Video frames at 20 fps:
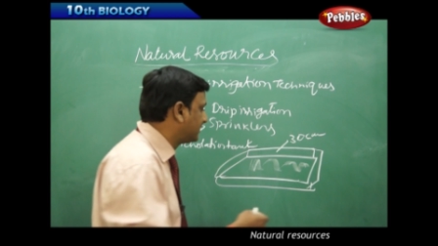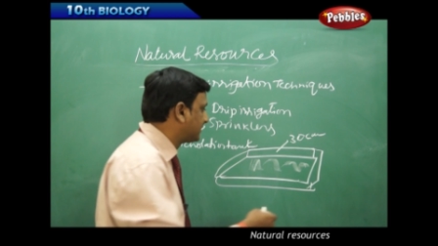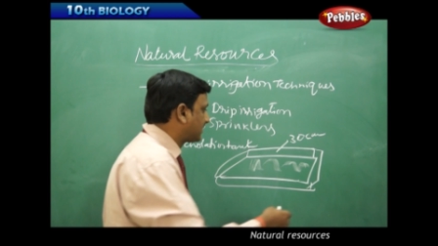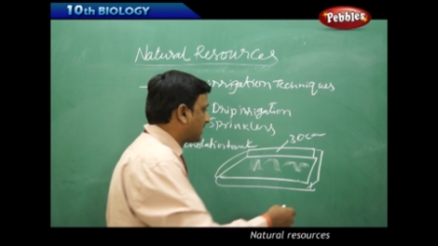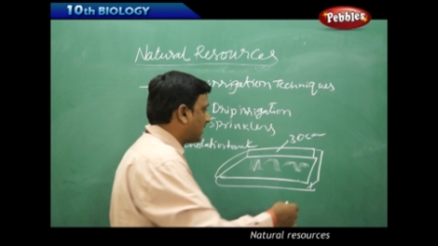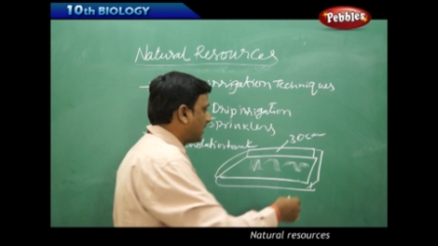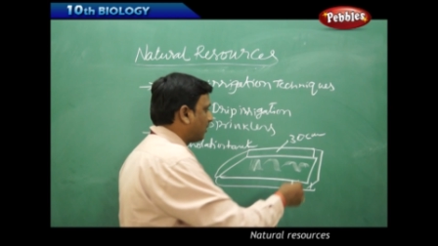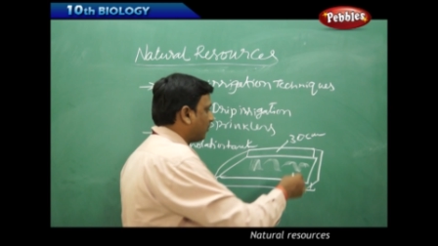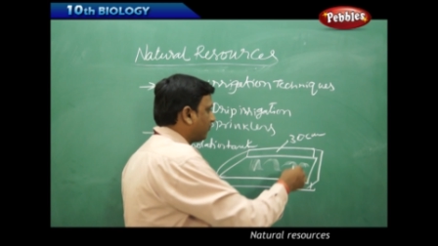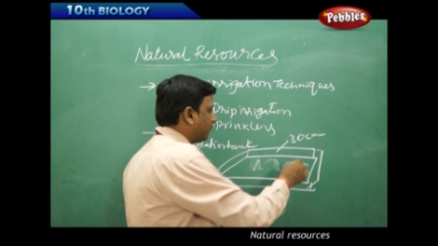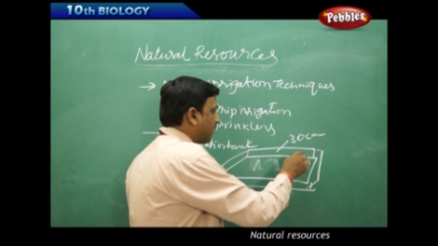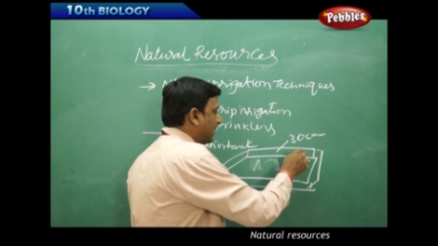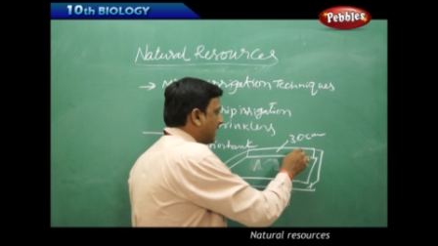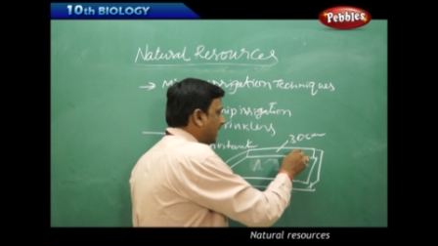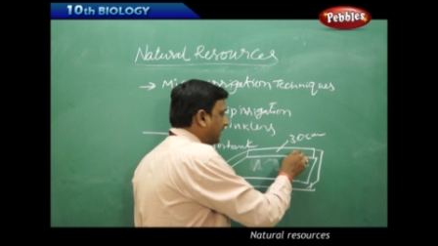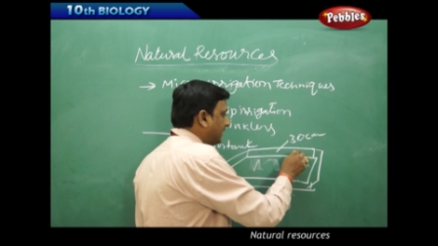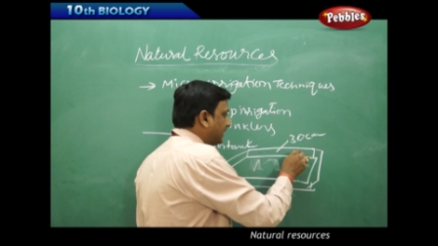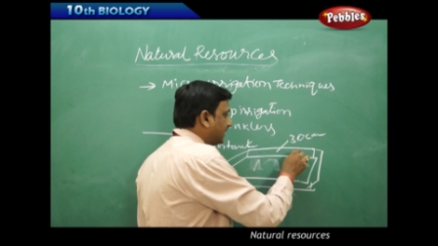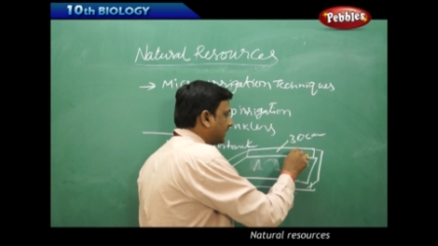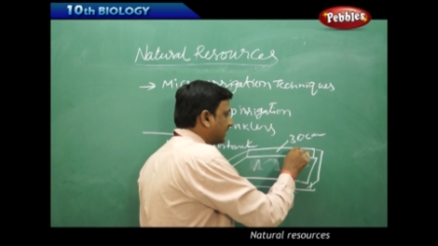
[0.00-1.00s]
this kind of
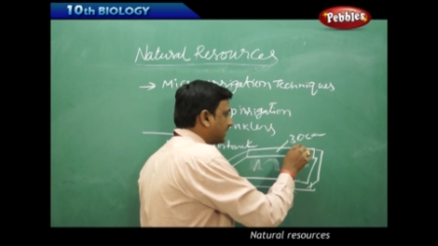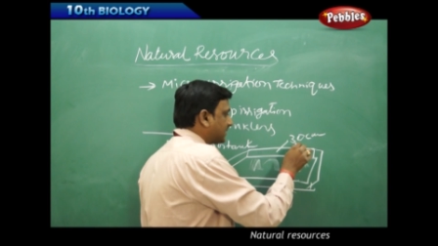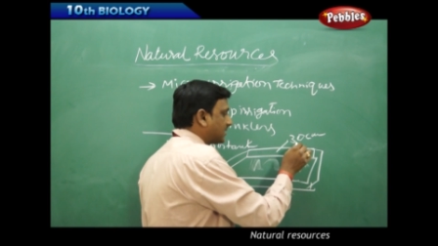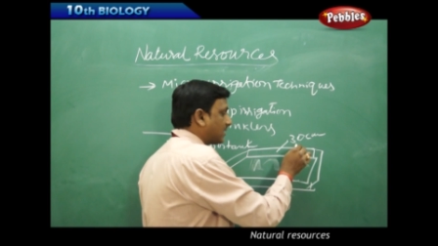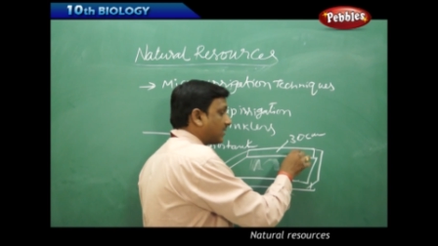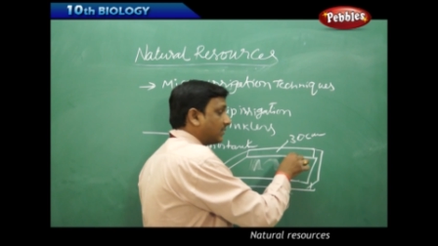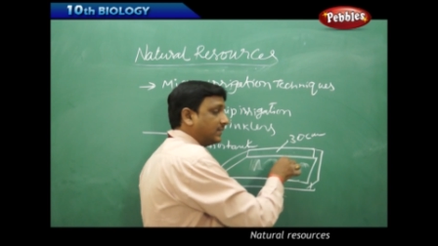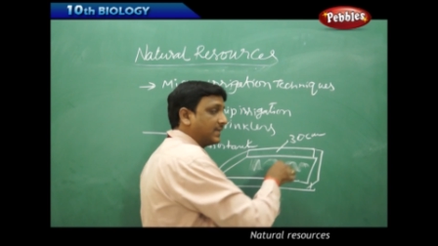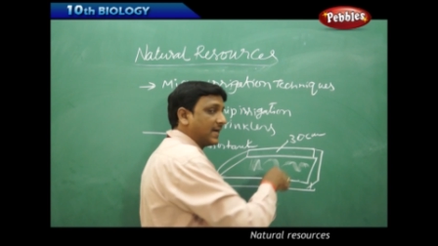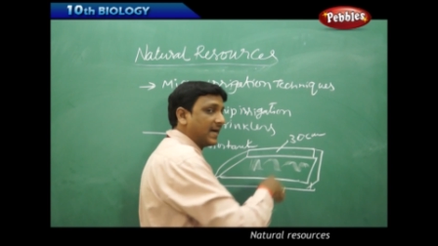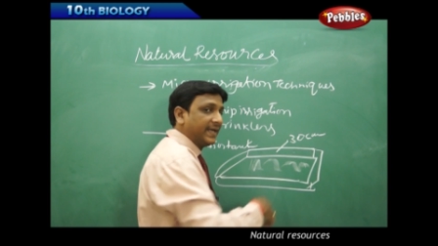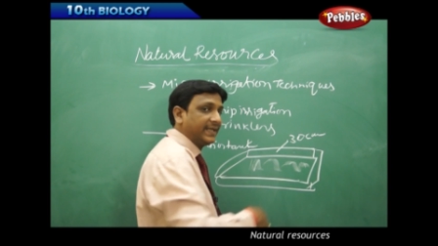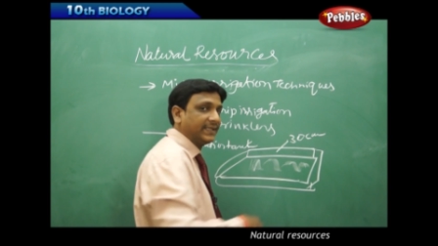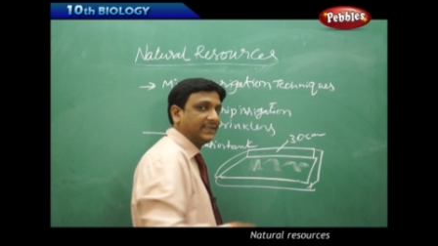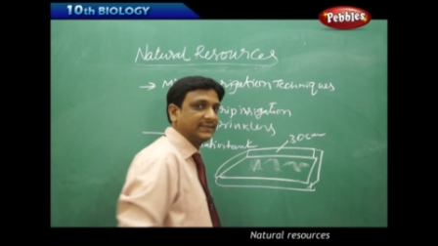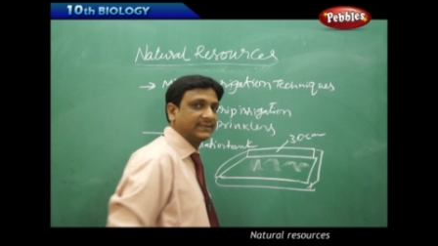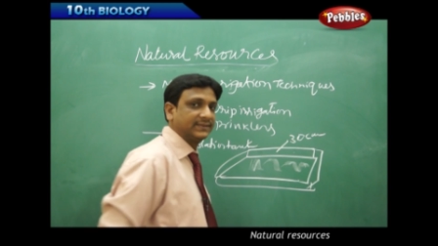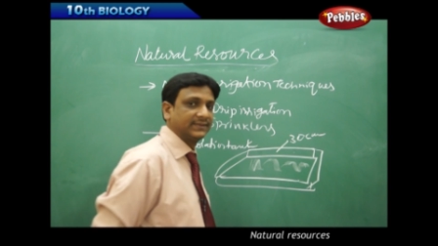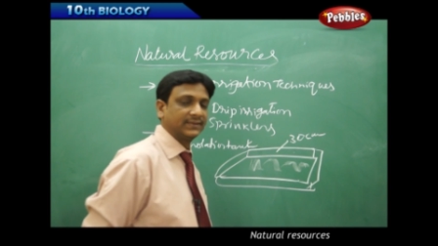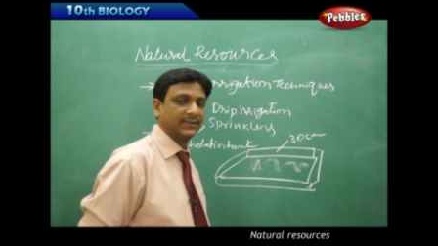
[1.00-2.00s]
barriers or
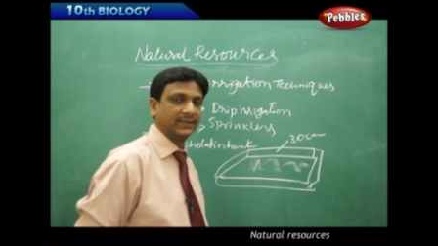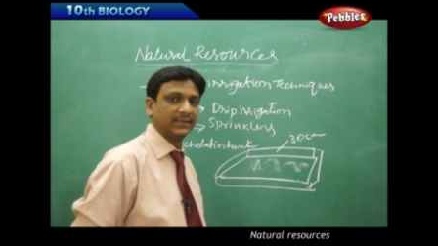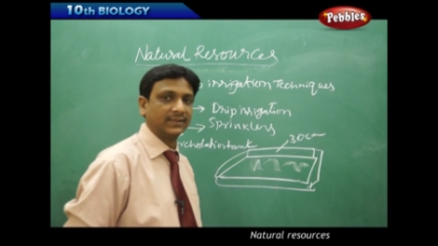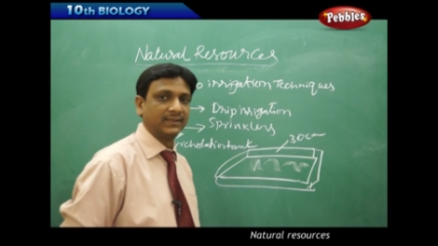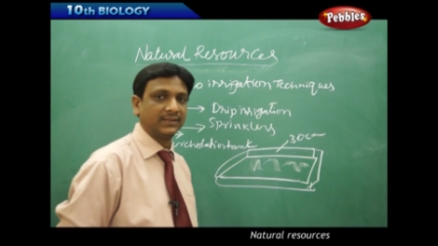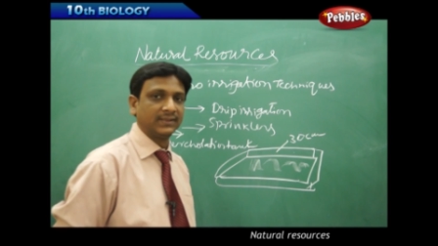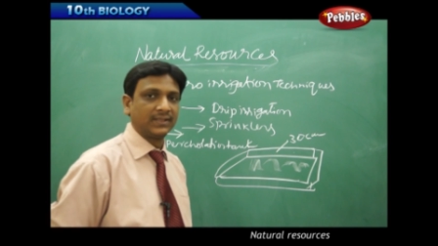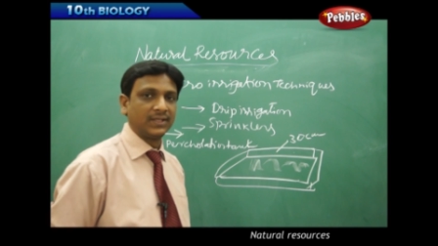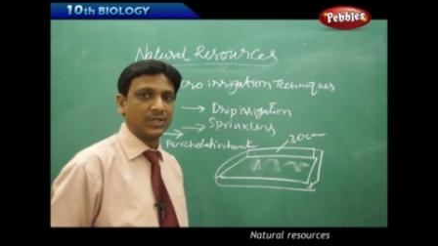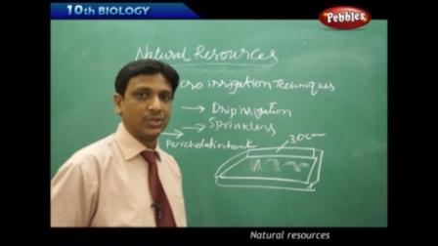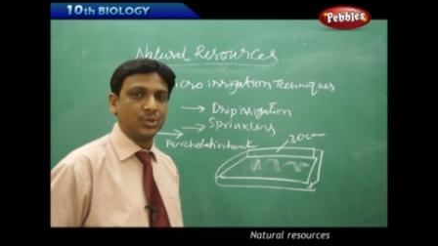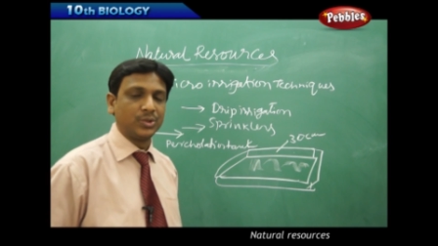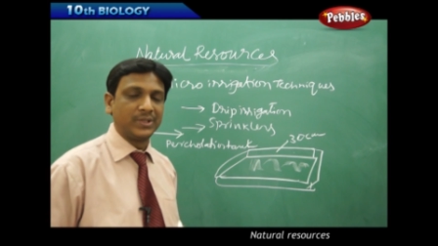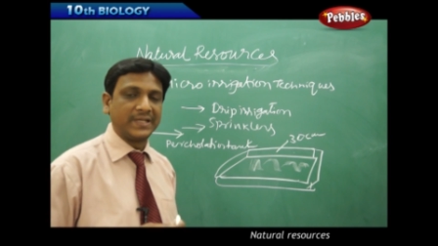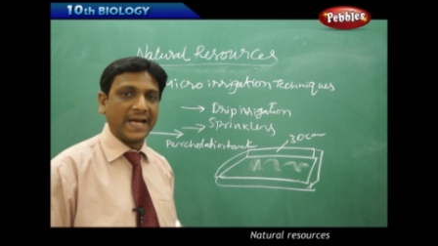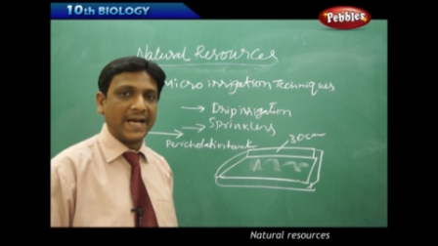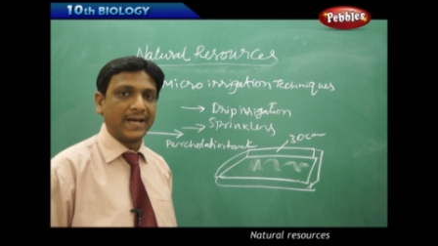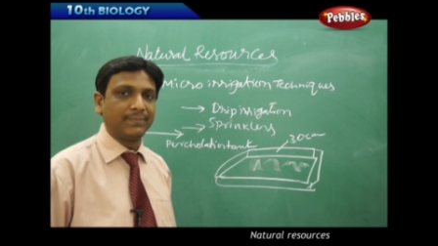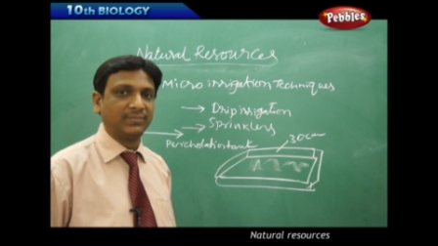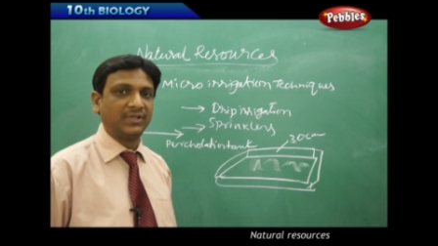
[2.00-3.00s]
dikes to
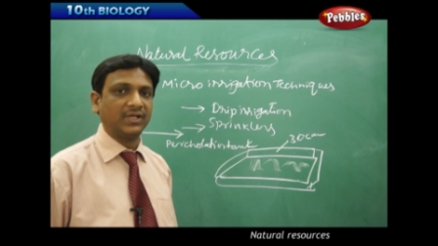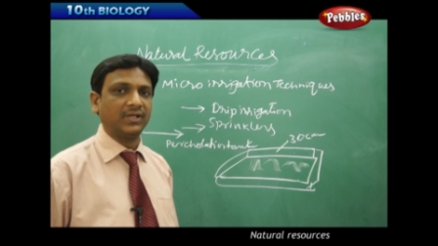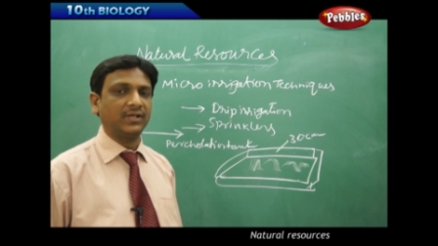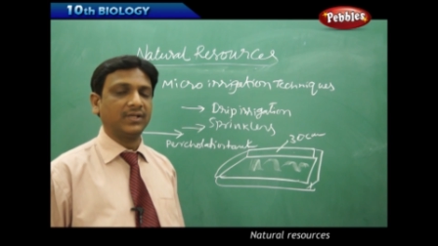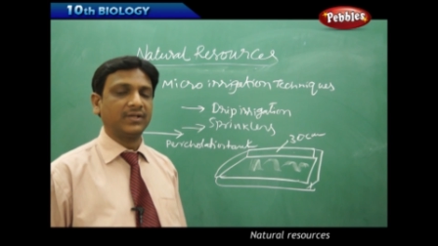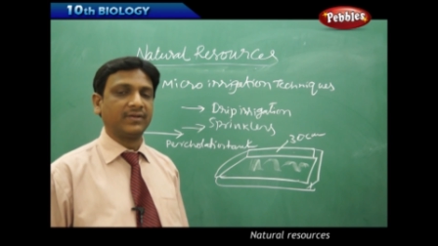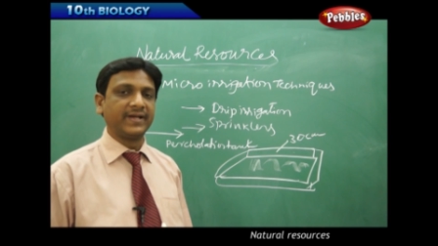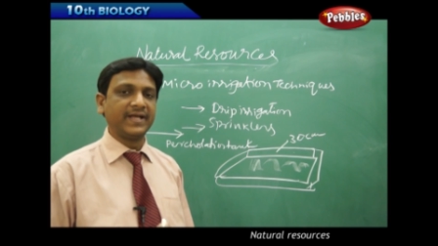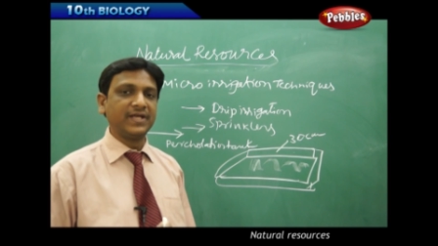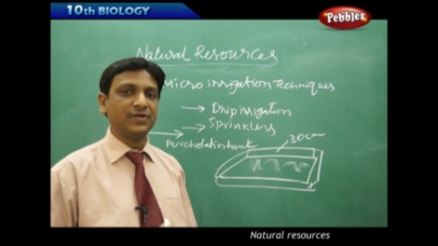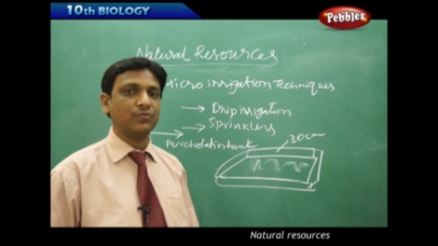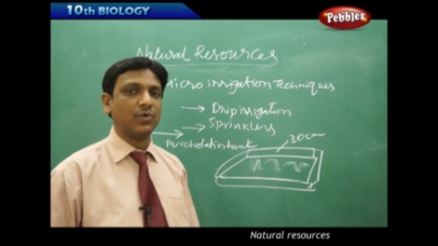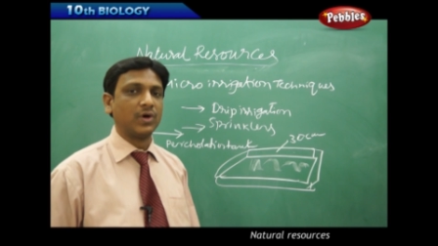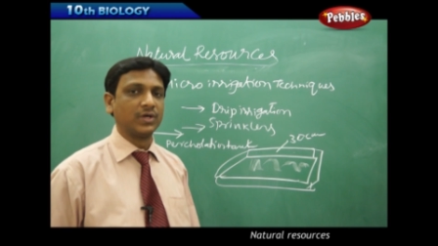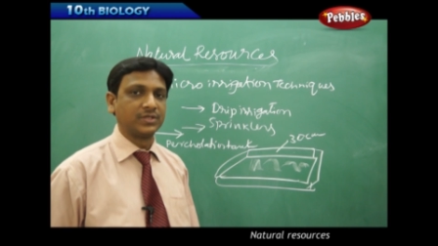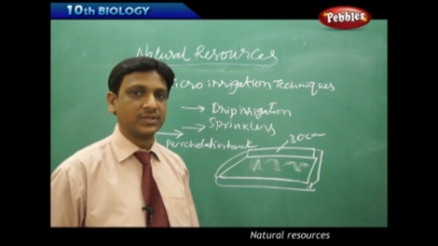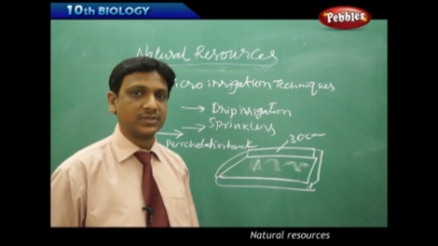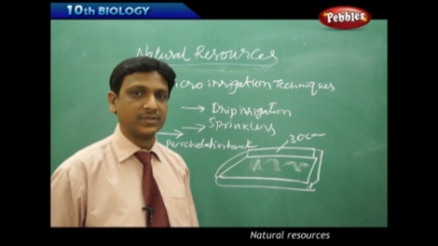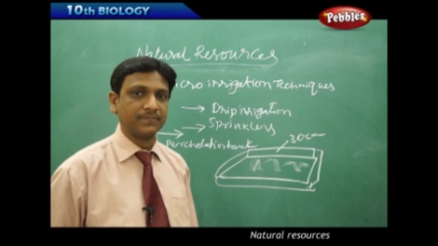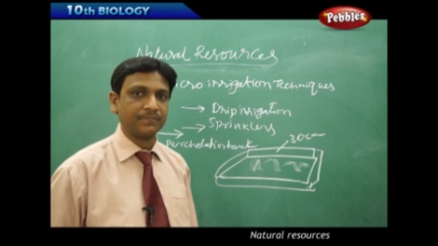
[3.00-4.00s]
tap the
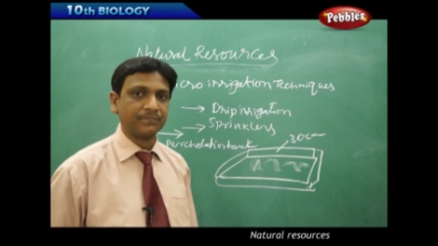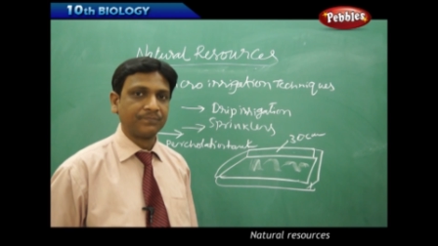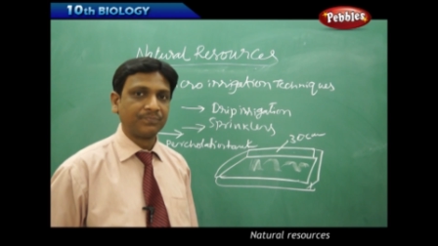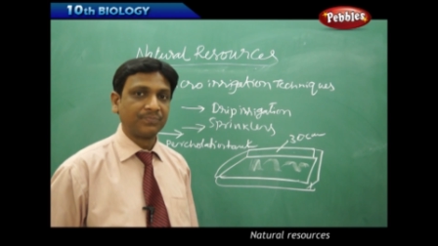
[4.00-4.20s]
rainwater,